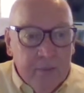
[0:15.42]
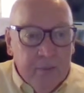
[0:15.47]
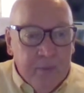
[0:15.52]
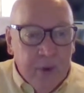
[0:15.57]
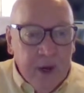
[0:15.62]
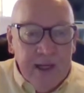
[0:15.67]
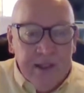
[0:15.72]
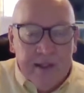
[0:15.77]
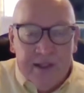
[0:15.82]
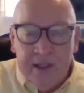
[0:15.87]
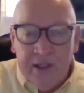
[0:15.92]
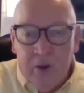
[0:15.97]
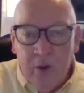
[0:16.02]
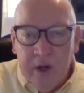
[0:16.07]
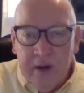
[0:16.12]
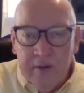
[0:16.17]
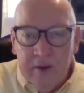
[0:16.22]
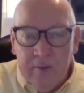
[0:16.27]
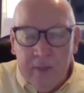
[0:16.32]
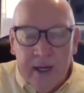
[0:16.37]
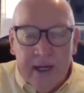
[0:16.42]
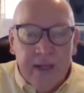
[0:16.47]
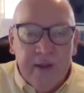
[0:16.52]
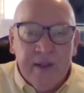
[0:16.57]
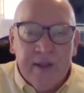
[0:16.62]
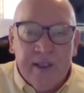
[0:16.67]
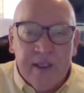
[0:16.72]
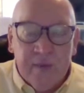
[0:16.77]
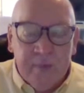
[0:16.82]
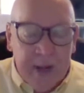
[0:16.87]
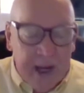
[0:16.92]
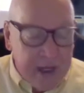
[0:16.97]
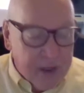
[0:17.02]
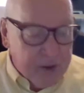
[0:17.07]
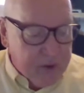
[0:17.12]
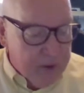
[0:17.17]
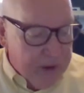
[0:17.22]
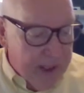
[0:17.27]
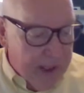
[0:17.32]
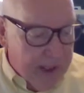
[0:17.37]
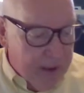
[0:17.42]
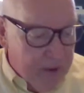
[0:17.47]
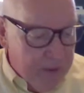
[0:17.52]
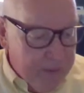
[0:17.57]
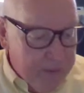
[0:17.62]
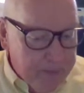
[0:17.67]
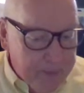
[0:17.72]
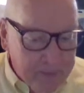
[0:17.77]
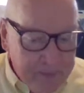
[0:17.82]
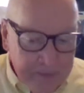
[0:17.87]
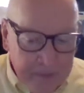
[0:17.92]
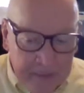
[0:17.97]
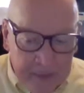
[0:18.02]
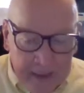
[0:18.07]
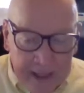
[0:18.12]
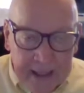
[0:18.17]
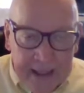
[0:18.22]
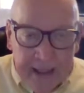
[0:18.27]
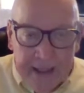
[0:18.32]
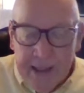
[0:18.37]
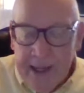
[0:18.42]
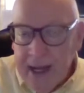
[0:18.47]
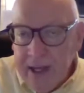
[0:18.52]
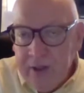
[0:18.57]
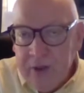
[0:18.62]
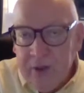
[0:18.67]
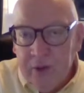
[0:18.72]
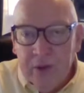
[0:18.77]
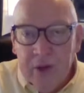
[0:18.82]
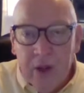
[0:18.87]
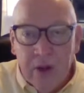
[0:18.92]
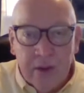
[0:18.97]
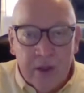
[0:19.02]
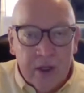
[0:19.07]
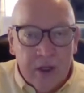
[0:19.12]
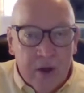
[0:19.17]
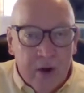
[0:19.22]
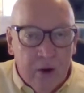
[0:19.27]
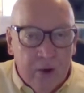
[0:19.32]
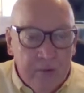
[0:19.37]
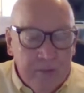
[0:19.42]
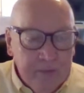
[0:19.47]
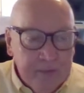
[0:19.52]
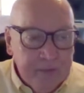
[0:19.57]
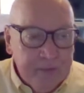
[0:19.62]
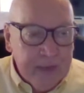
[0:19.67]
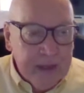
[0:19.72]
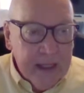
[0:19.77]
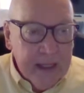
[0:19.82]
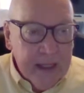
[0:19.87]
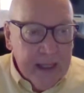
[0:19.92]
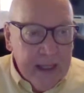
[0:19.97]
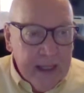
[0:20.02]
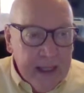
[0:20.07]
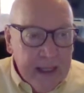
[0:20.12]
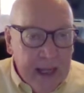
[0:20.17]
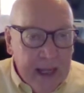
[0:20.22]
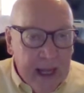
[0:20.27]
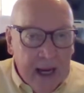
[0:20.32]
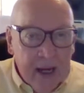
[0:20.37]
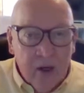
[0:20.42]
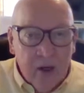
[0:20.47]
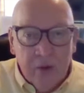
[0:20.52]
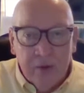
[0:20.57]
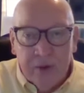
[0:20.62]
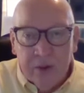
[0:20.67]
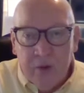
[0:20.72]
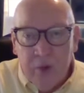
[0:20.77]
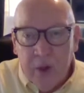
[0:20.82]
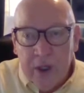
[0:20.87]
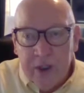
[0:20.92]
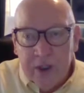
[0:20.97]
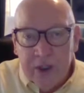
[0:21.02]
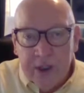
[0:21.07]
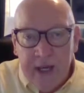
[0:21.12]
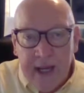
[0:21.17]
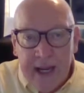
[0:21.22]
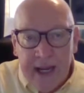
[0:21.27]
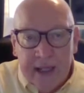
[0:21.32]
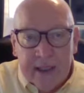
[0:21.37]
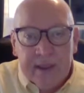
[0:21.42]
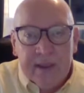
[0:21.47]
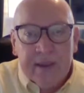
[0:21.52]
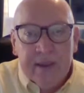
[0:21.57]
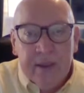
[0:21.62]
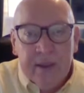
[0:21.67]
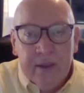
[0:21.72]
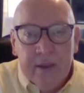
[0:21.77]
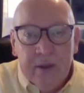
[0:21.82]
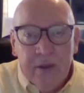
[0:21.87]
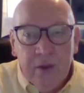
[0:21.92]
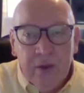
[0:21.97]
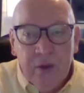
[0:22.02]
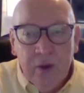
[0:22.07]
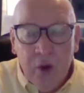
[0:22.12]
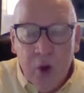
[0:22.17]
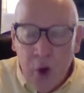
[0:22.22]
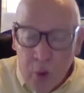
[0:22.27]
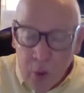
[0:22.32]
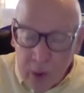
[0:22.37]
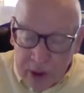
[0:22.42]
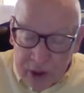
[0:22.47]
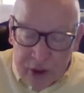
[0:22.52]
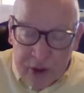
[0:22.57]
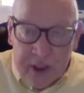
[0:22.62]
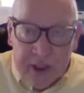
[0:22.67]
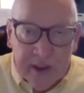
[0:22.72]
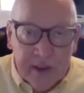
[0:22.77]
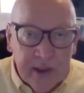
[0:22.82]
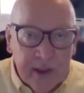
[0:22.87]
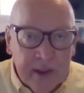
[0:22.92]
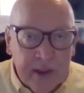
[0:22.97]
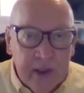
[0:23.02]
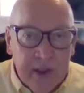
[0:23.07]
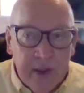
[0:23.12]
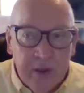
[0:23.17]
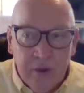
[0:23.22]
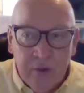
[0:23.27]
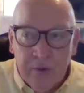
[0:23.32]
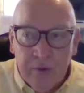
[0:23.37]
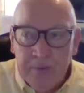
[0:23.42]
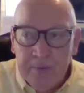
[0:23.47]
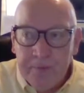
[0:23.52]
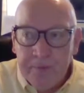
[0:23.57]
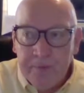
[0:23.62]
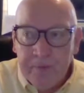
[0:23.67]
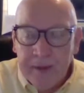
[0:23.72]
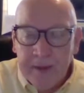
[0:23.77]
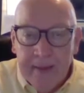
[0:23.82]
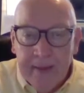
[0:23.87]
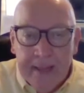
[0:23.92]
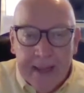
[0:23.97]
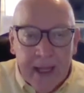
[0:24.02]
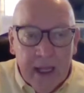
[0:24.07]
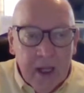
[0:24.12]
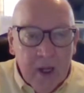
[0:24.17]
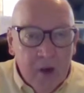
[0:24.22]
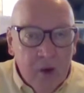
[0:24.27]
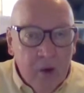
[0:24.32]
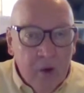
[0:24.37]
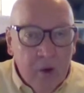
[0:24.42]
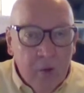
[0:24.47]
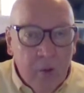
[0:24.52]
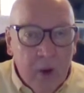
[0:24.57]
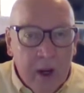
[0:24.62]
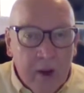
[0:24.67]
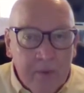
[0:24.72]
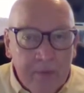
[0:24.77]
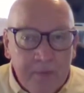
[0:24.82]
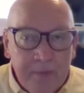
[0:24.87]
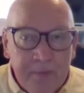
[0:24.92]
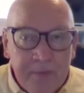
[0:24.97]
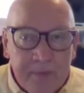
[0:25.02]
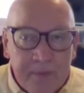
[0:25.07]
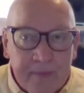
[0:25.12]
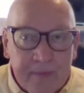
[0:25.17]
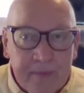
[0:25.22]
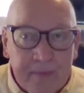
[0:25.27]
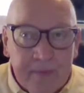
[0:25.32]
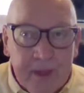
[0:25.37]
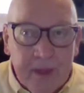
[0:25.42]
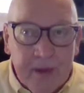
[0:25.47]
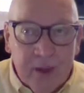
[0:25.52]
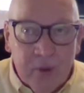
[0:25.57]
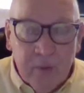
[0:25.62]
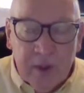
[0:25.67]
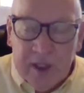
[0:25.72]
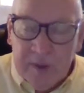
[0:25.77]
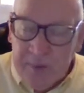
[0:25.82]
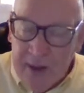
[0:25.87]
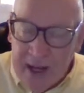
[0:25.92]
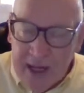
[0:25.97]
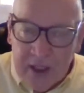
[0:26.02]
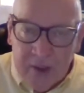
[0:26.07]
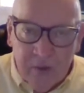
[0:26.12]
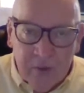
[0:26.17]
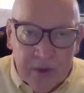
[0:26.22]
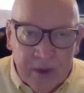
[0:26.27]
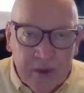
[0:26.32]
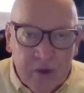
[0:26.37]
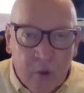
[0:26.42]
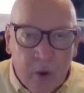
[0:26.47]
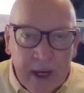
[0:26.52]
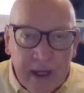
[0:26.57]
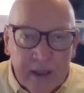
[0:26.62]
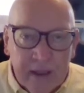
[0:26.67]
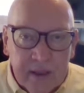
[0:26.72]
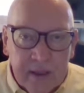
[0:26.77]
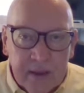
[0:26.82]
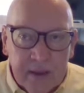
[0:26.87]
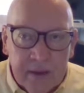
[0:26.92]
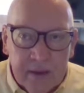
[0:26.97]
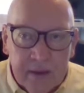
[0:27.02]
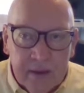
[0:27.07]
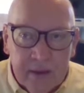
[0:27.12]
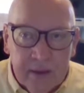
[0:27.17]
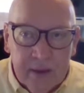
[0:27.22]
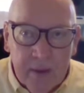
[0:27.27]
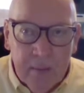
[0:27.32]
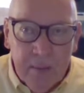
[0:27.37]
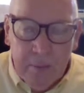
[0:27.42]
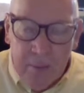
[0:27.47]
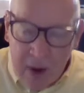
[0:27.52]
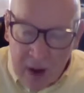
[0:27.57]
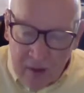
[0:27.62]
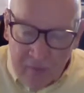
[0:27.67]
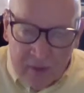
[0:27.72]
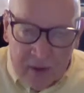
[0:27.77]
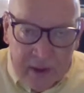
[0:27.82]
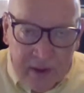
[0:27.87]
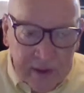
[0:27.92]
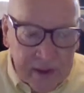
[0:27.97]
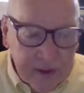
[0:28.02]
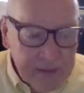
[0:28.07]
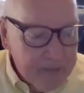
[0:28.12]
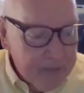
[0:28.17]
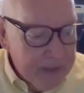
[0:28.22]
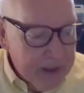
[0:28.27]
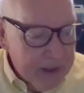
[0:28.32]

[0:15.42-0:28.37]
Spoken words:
Praise the Lord, everybody. This is Pastor Dale. Not too long ago, I heard the question asked, who is Jesus to you? Well, the response was quite marvelous,